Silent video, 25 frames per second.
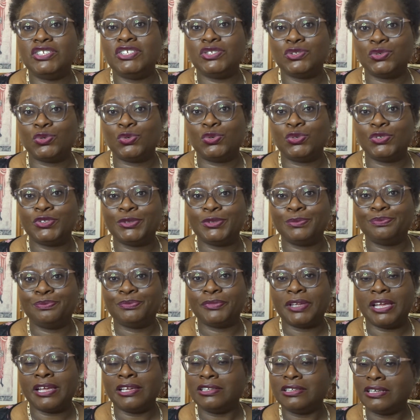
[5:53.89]
scores.
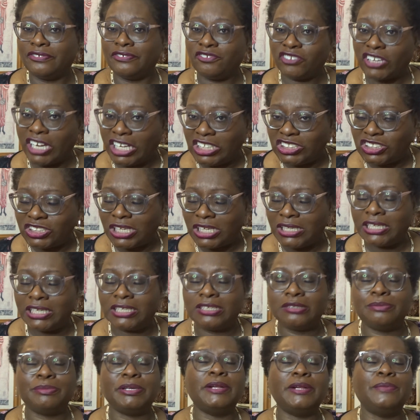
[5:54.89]
And I've changed it a
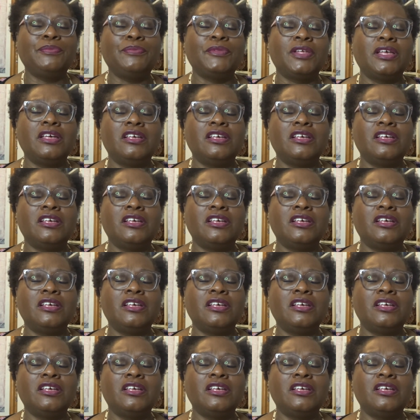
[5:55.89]
little bit.